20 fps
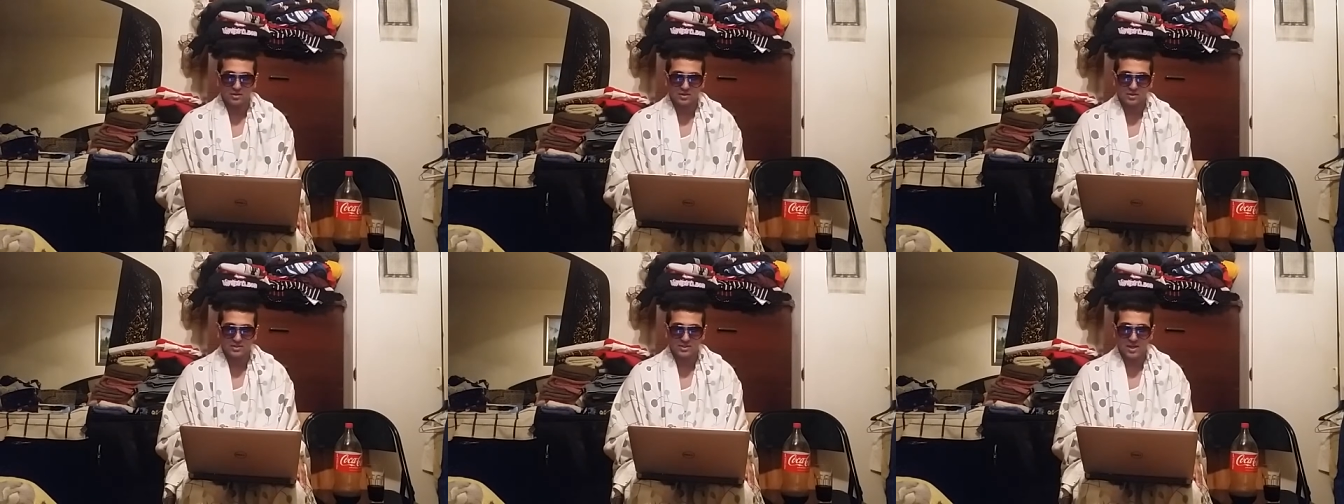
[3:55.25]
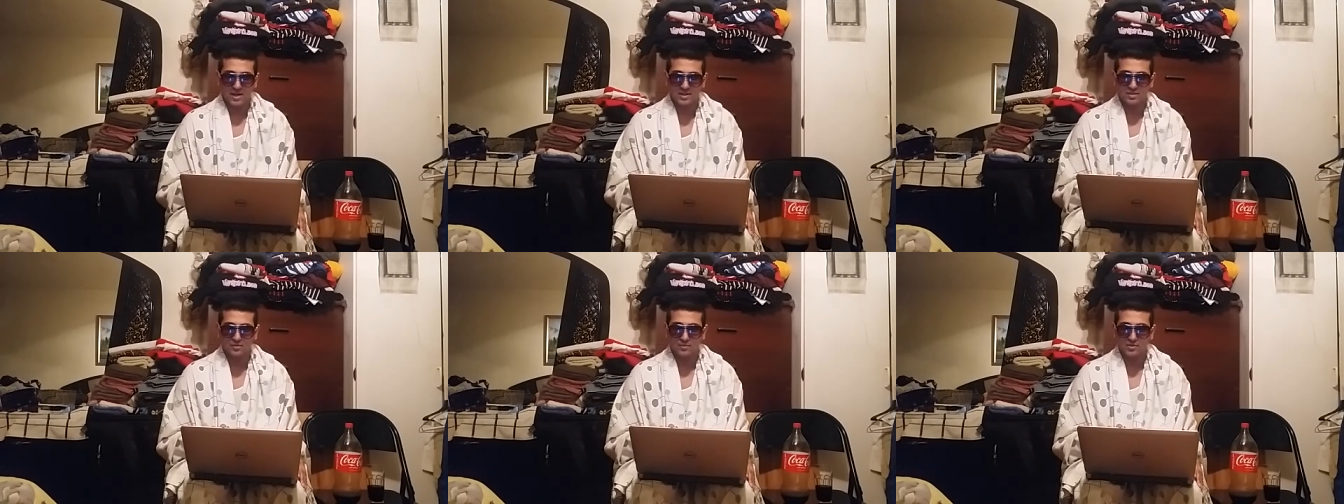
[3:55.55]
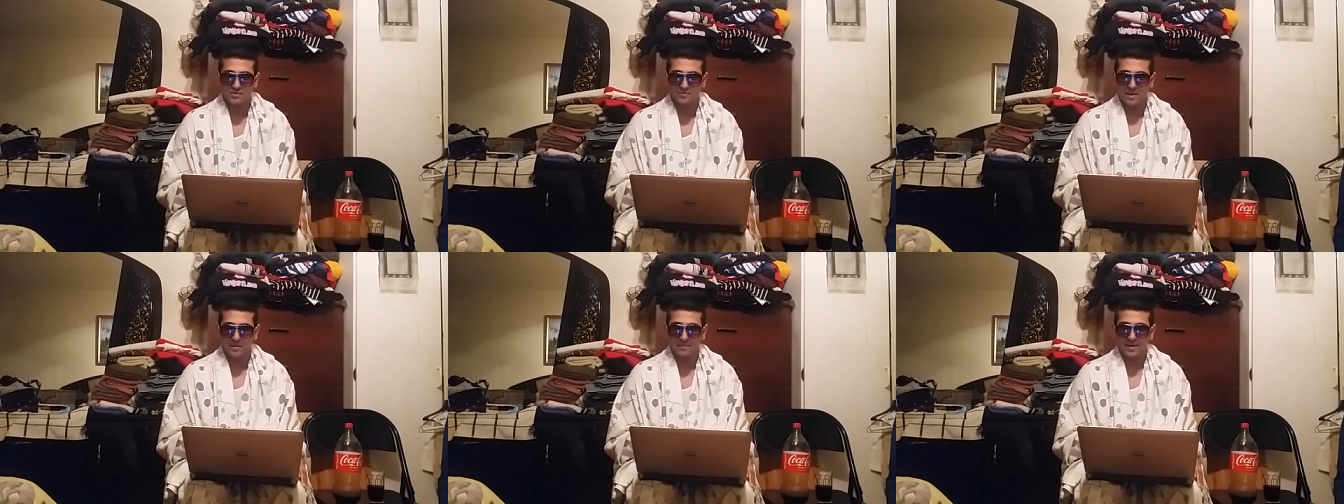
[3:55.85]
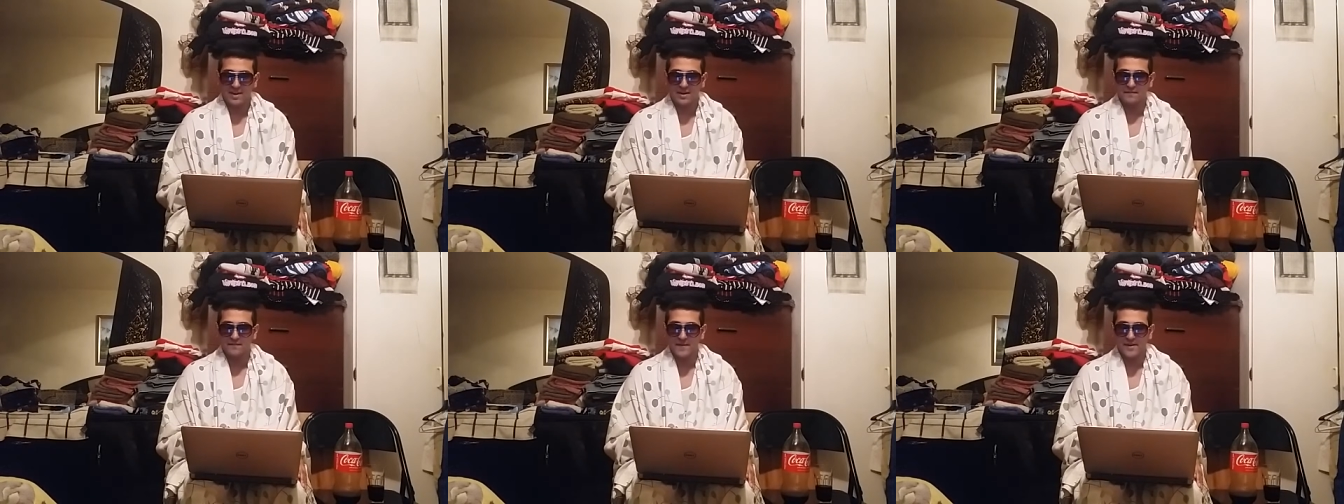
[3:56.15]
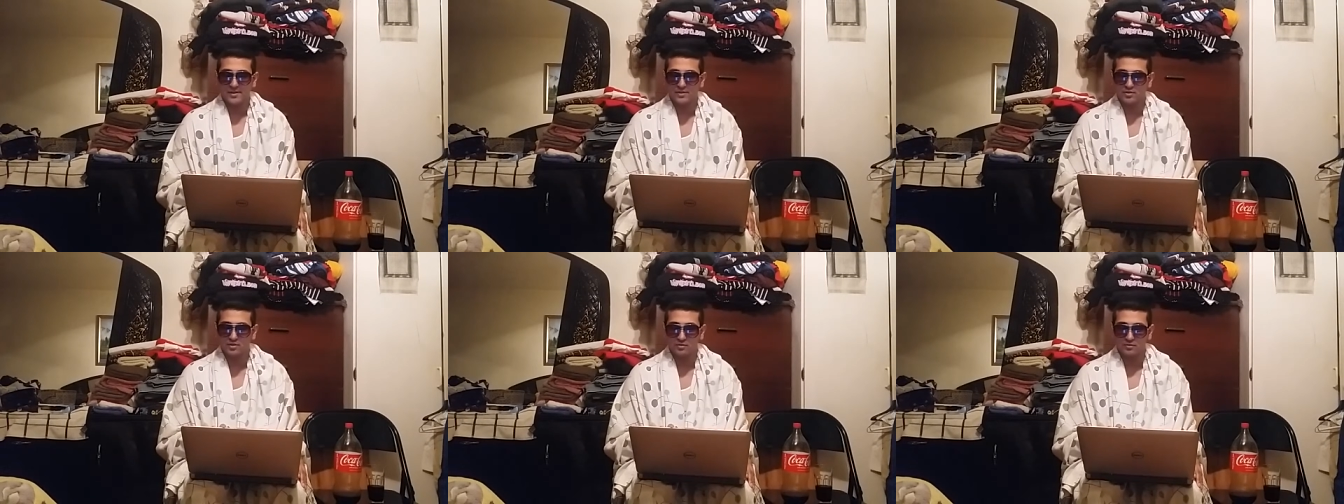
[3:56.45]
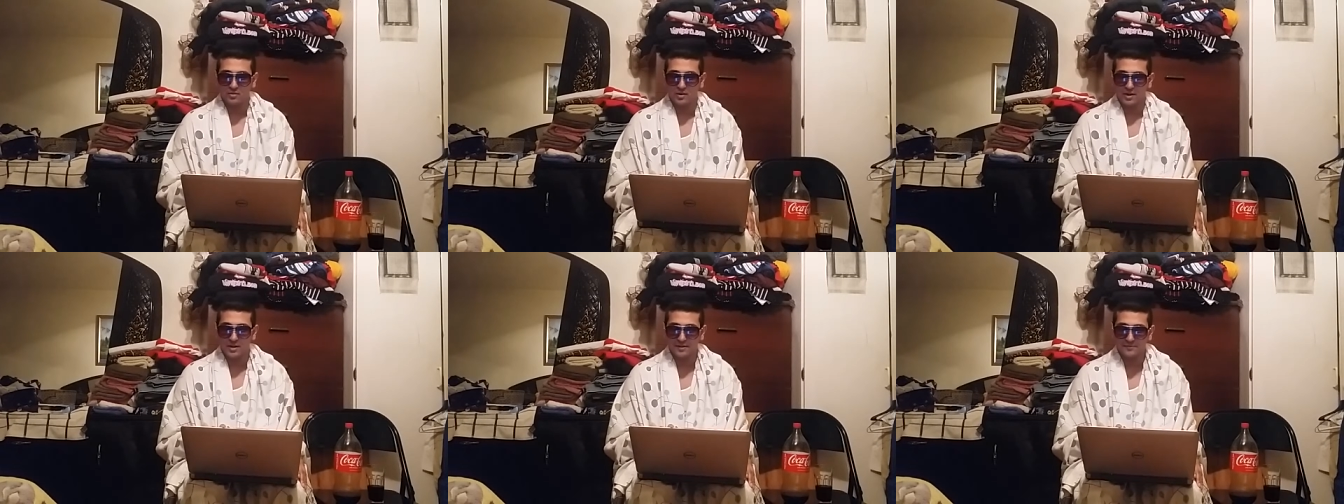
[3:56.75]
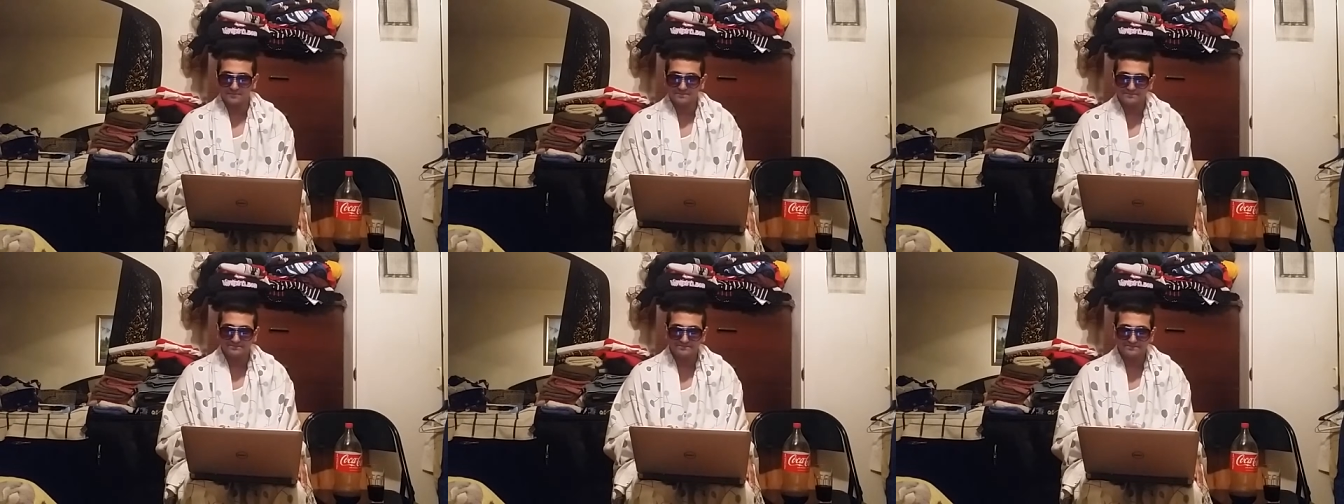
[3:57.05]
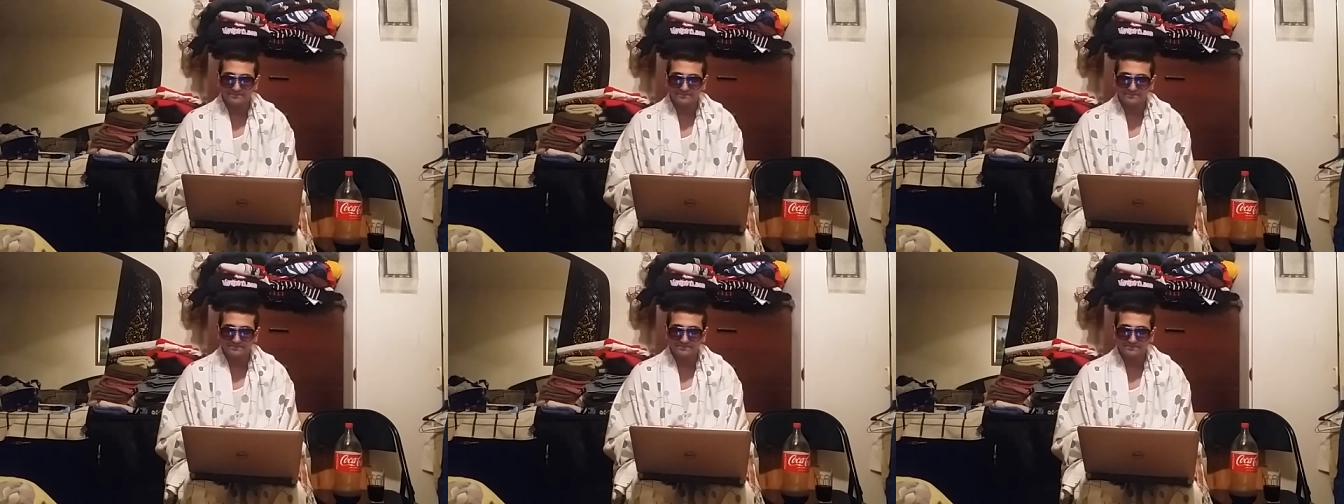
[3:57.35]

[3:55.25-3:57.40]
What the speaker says: this guy's supposed to be a main eventer, right?